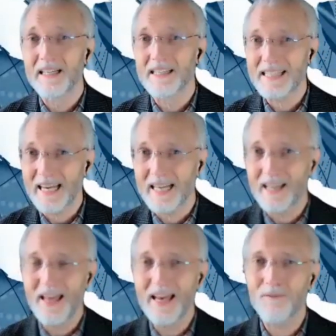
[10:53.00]

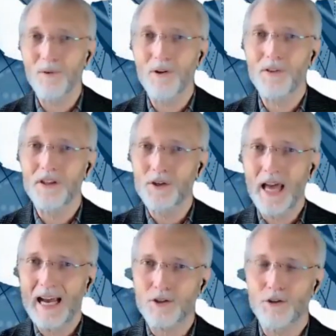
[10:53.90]
Sideline that with the
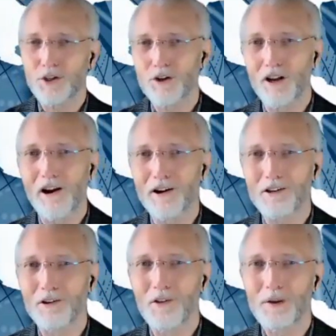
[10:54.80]
actual journal
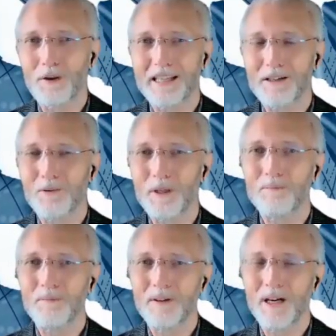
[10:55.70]
article that
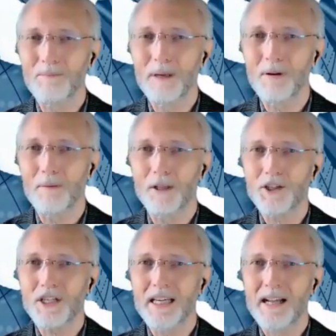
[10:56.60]
would be
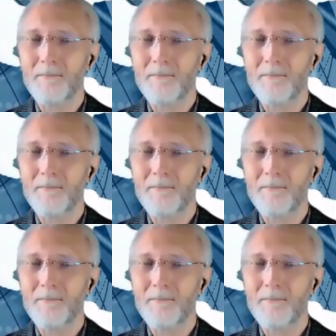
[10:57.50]
published,